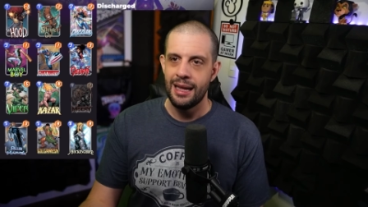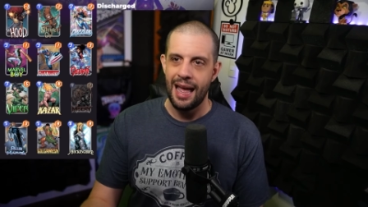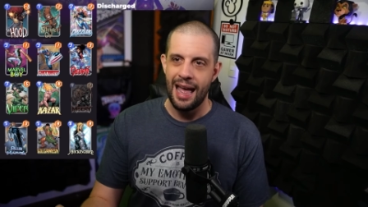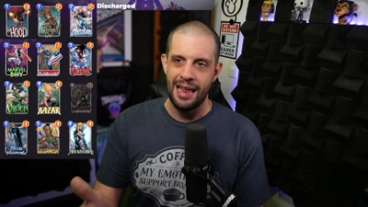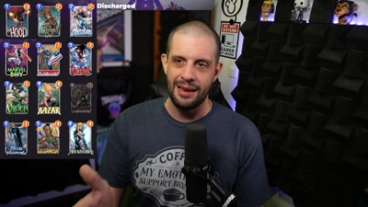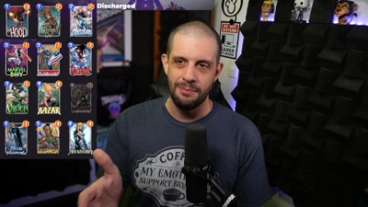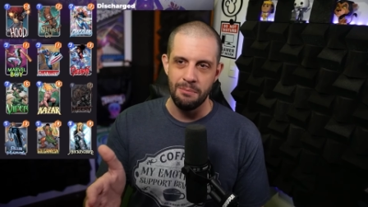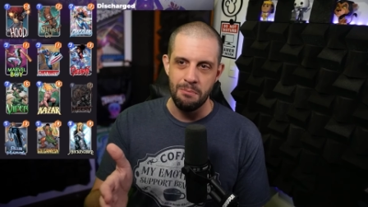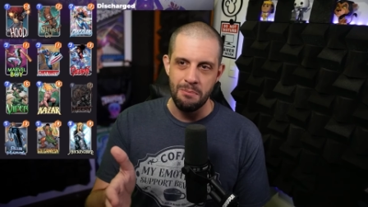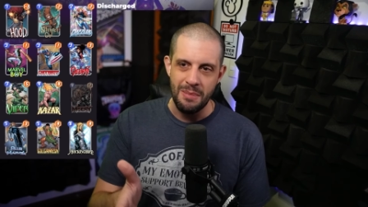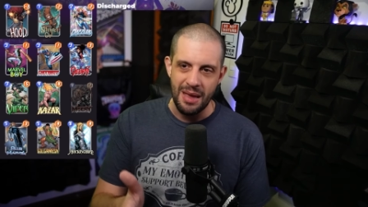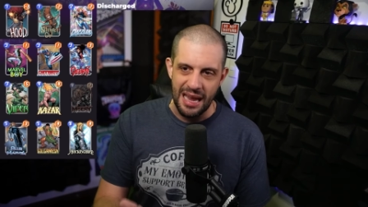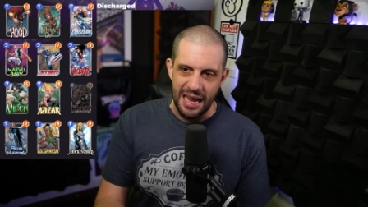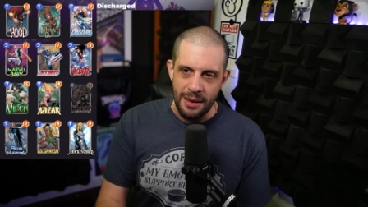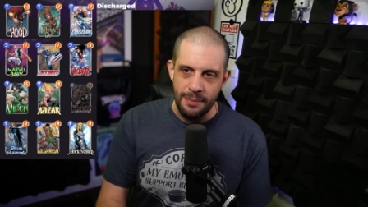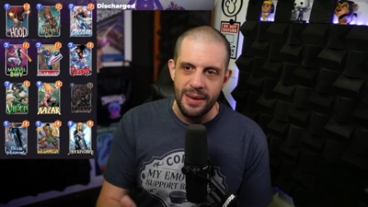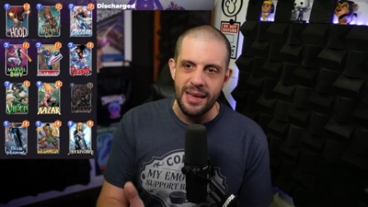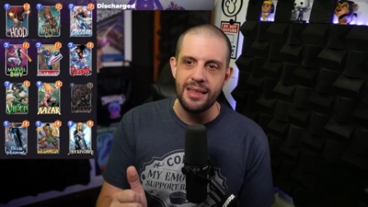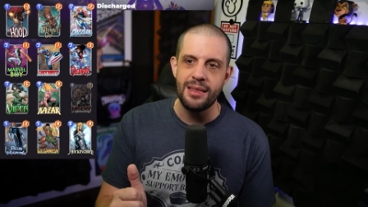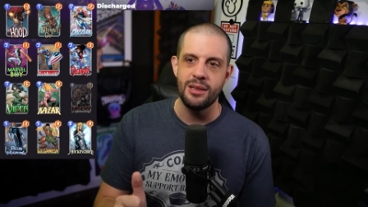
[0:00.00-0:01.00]
and
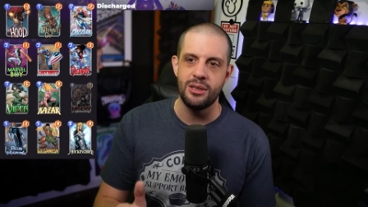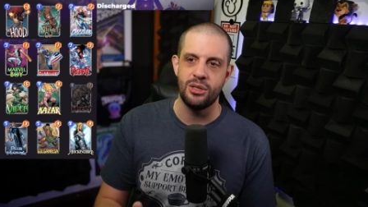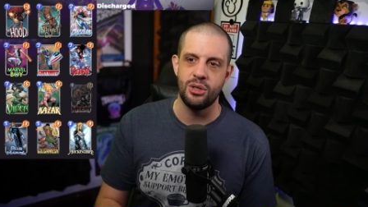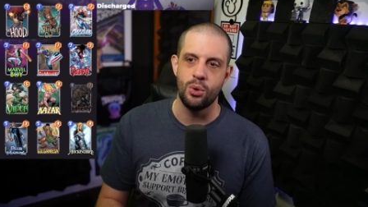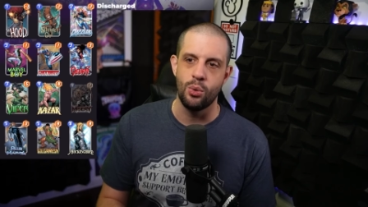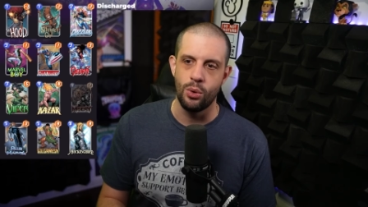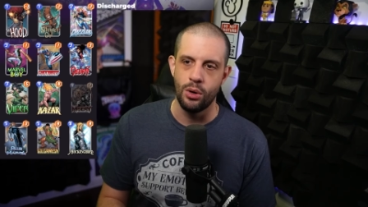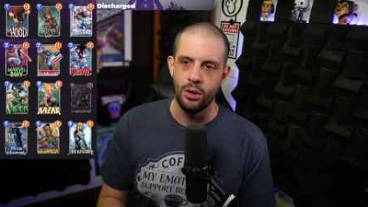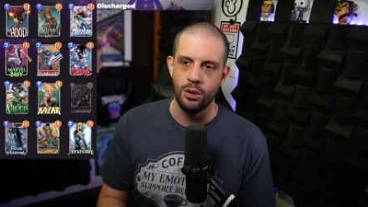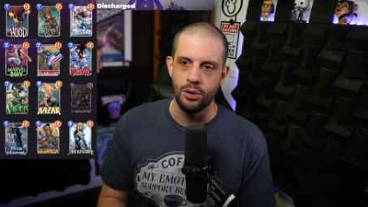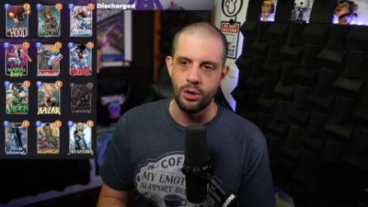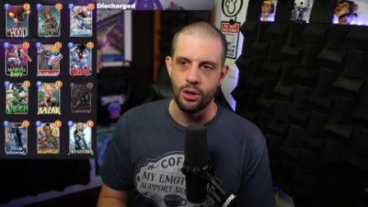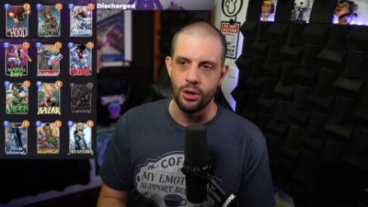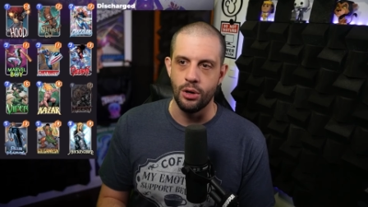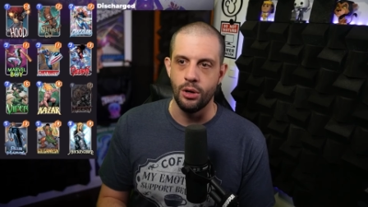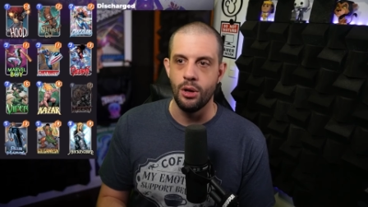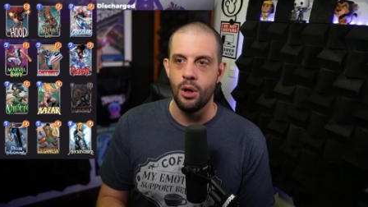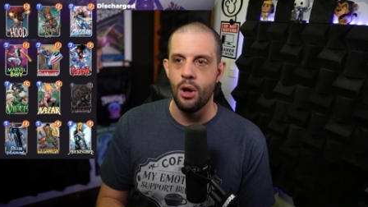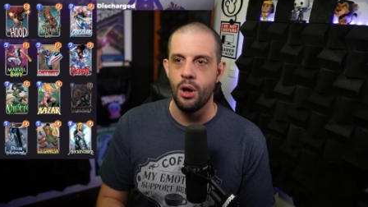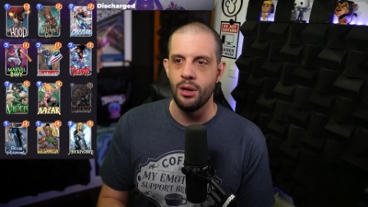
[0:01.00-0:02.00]
maybe the Squirrel
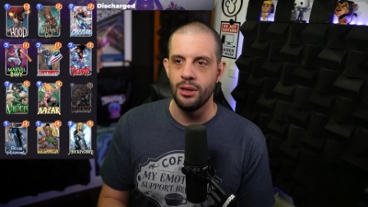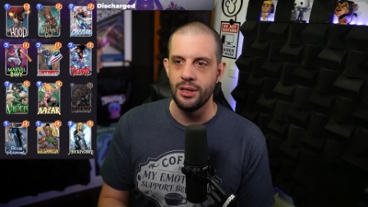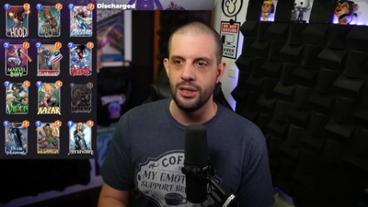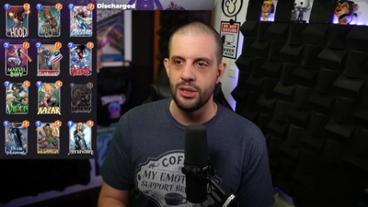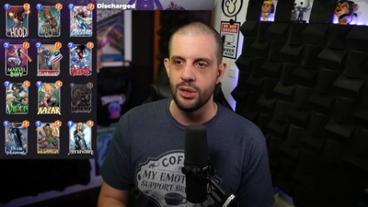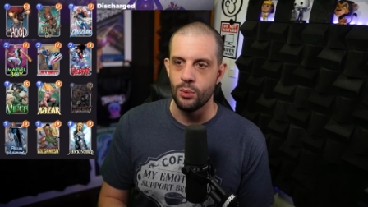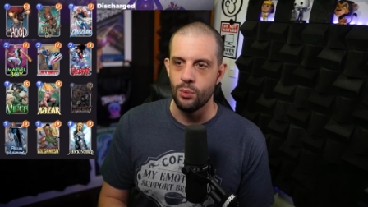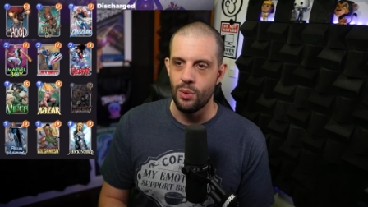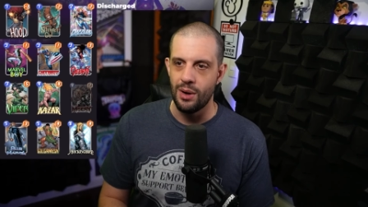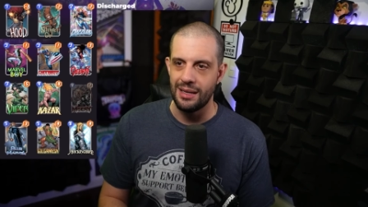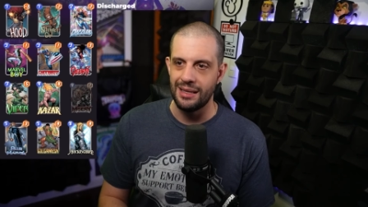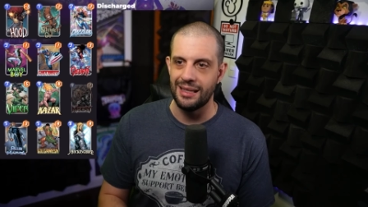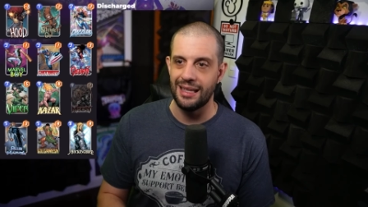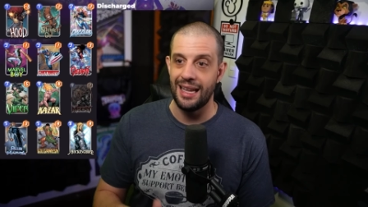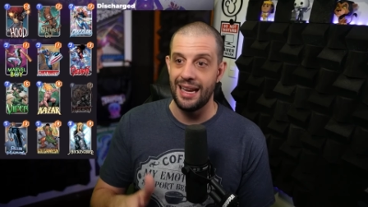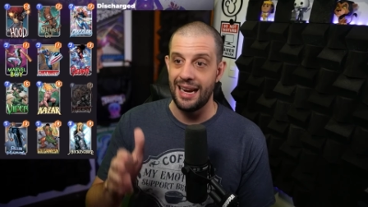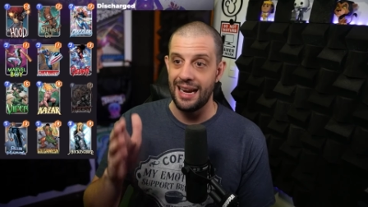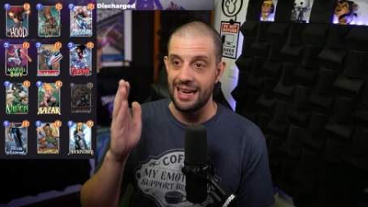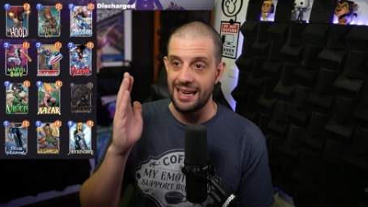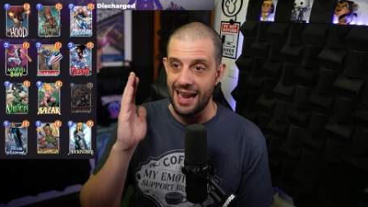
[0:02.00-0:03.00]
Girl all into one
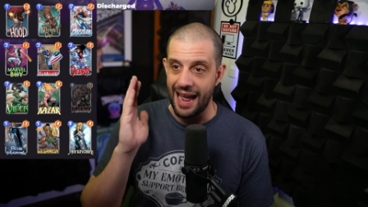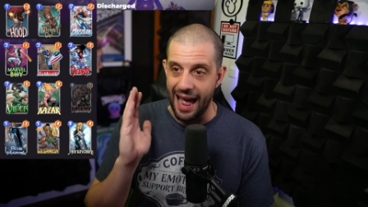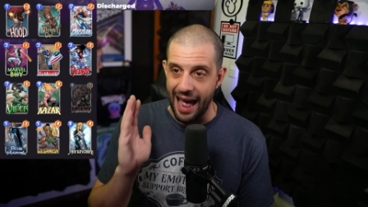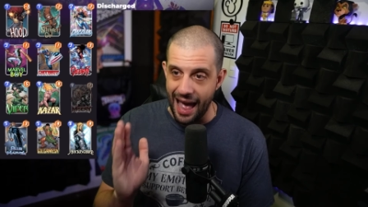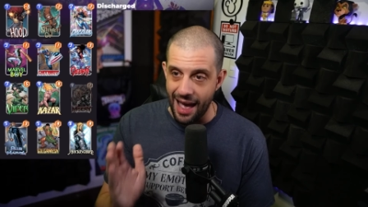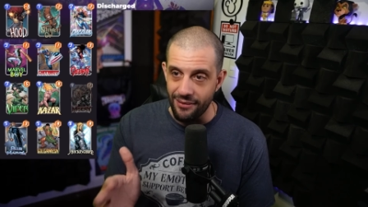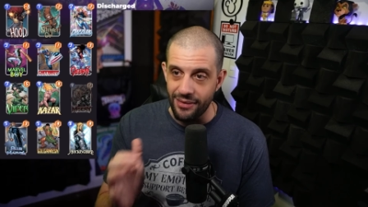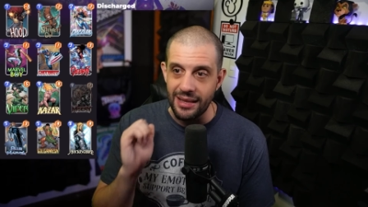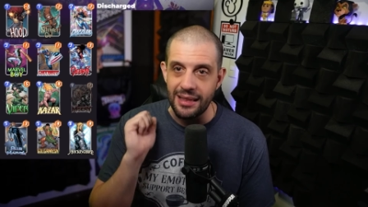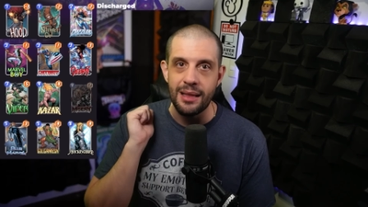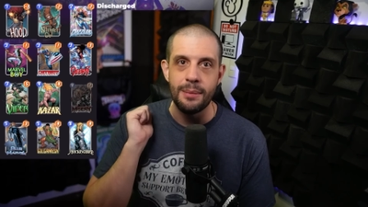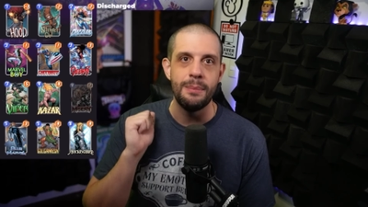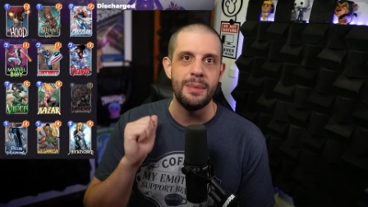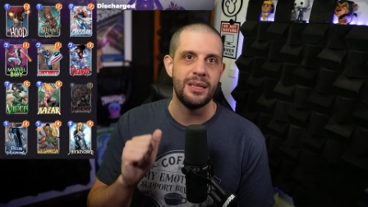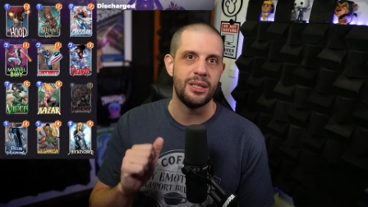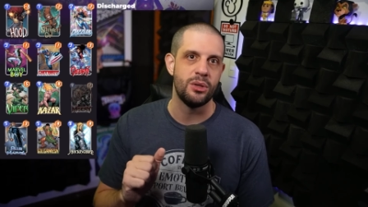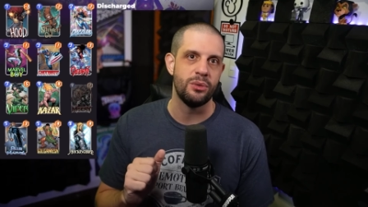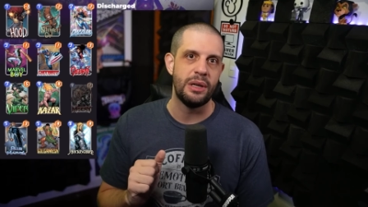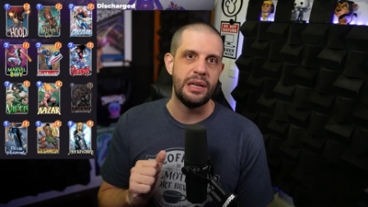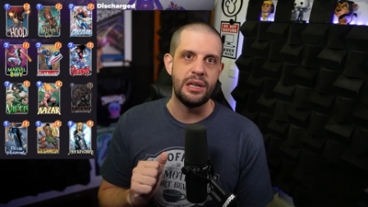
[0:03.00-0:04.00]
lane, having the
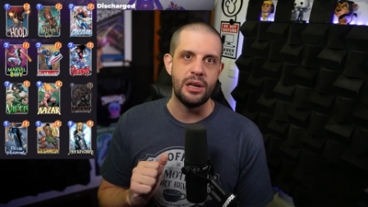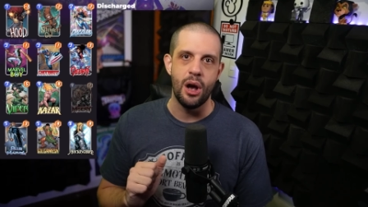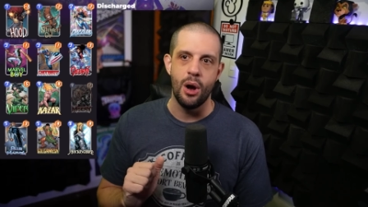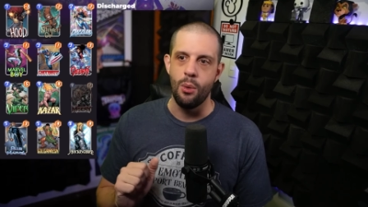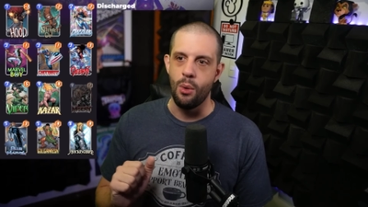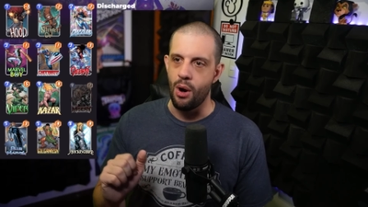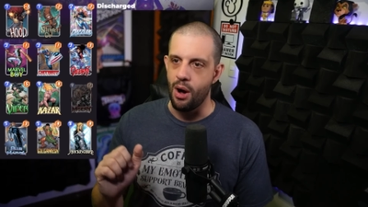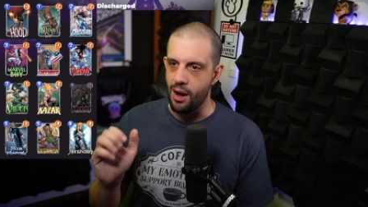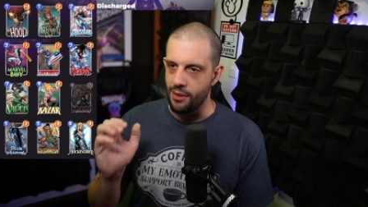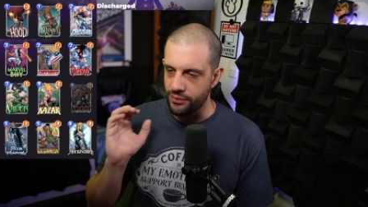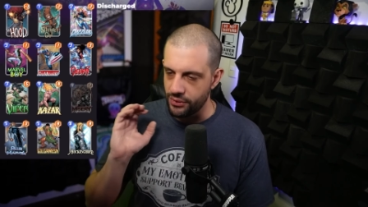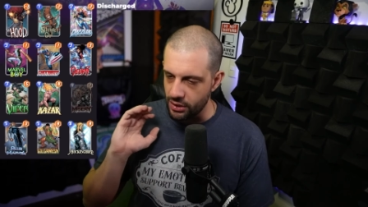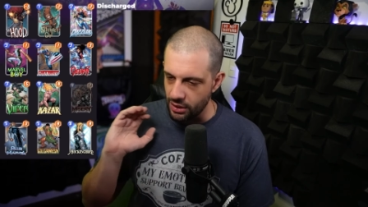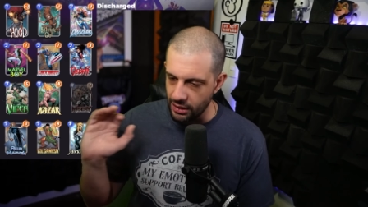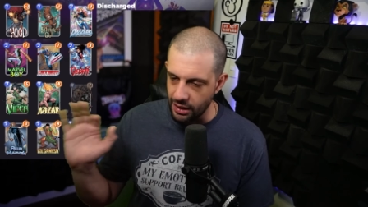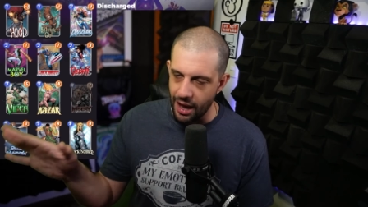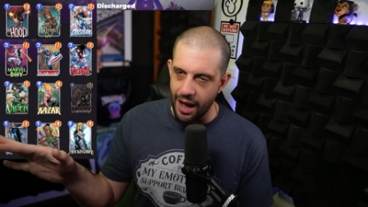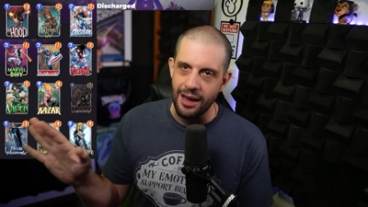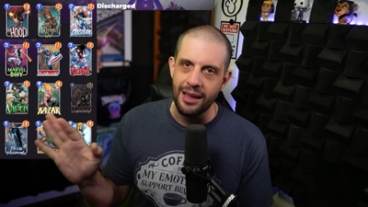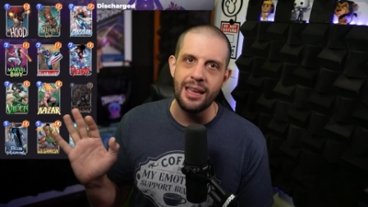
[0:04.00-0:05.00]
Misery go off,
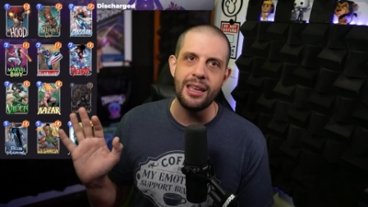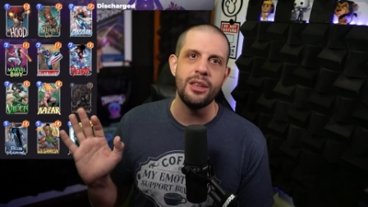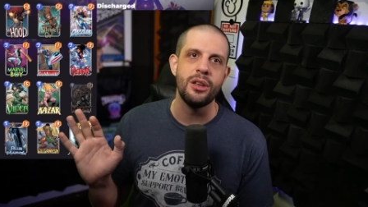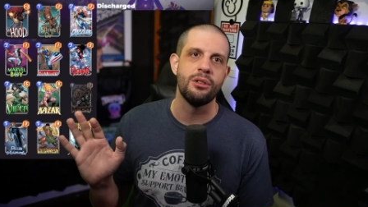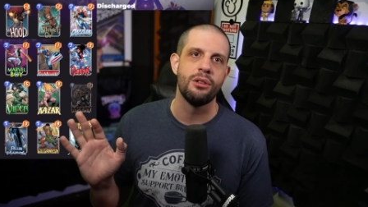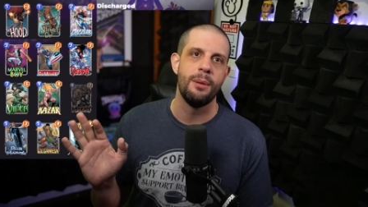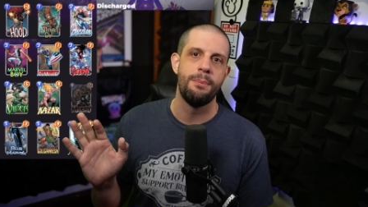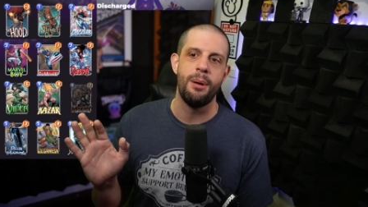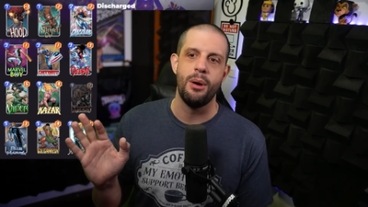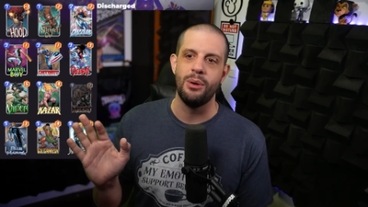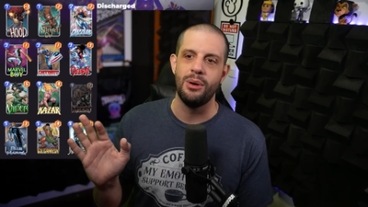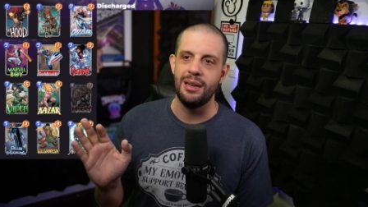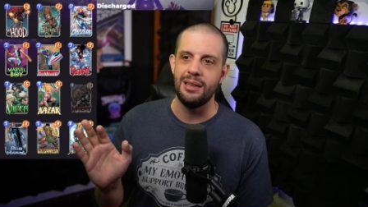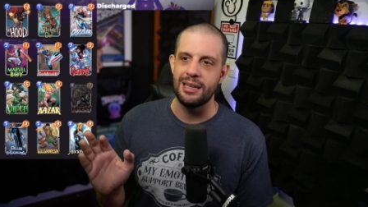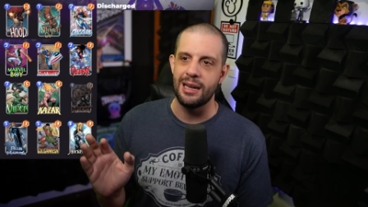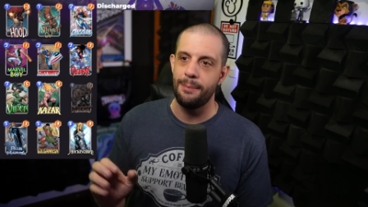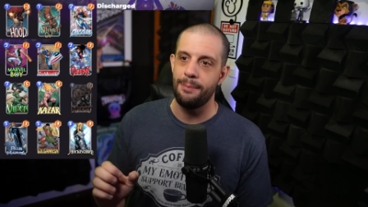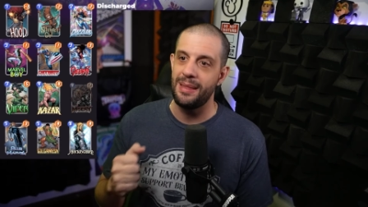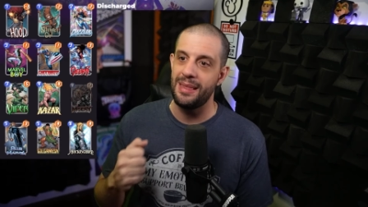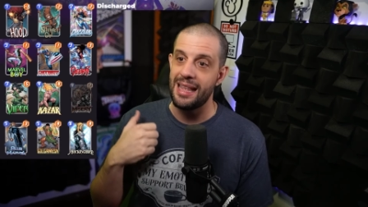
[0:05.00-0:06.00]
clogging your opponent
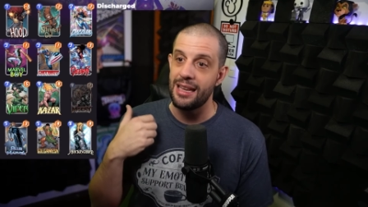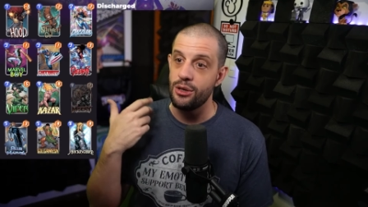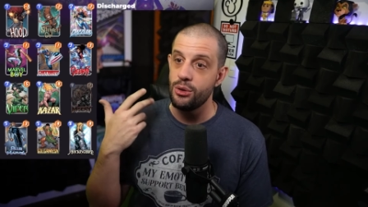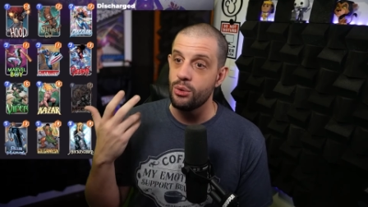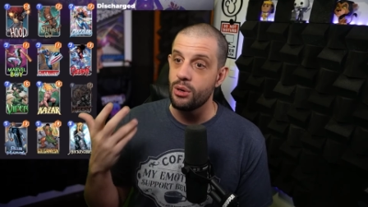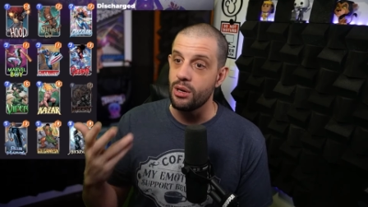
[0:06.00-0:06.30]
up, and then you